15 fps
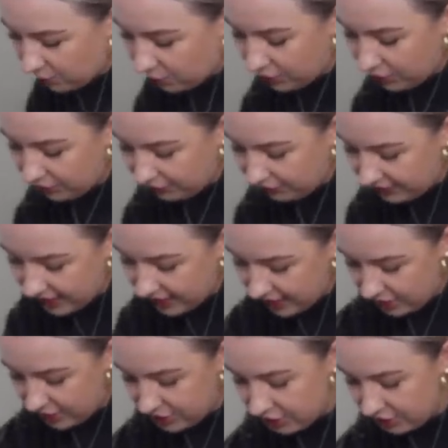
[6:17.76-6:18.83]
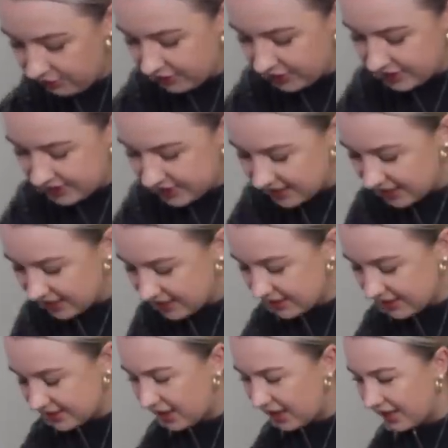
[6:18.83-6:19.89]
one of the university
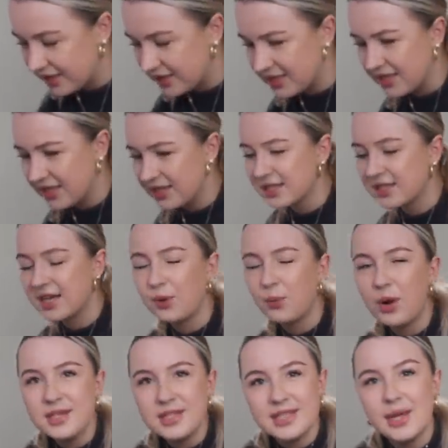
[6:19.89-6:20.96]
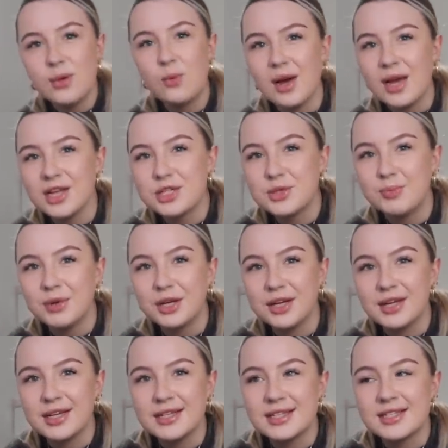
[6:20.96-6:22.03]
societies. I won't say which
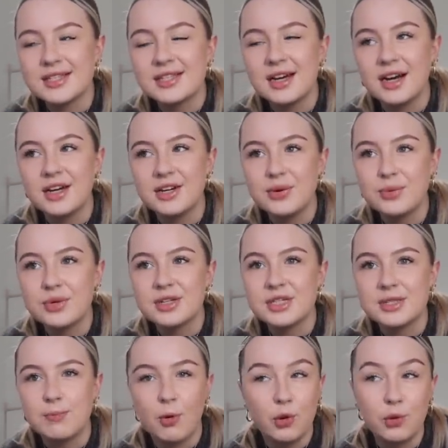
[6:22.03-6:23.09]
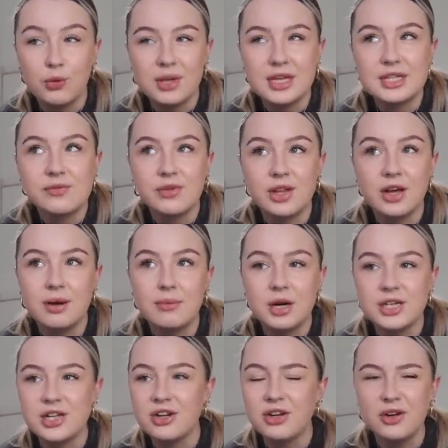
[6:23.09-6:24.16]
because I don't want to spoil this for them. I
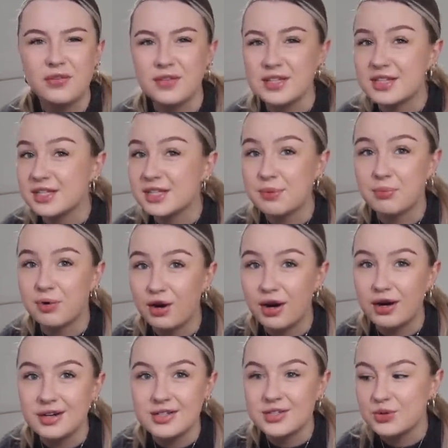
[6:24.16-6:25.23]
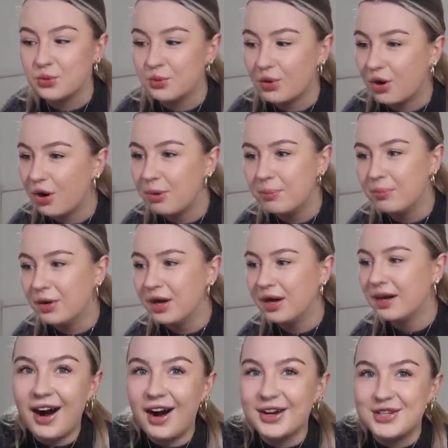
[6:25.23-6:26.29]
don't know if it's a surprise or what,
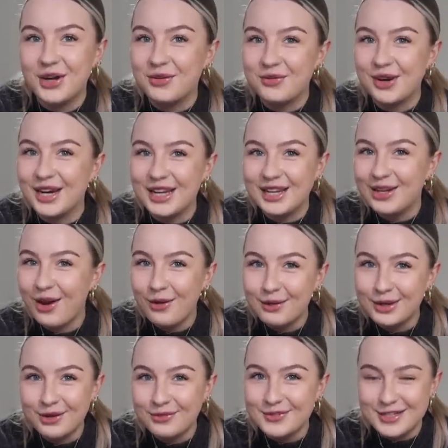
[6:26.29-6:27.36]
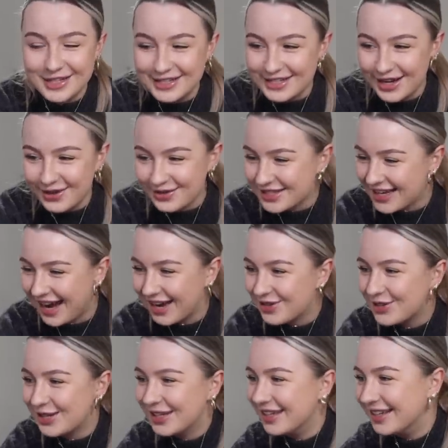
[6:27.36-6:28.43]
but I don't really know enough details to
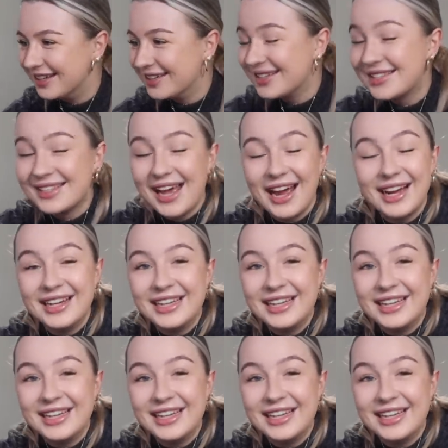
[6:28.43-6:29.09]
actually say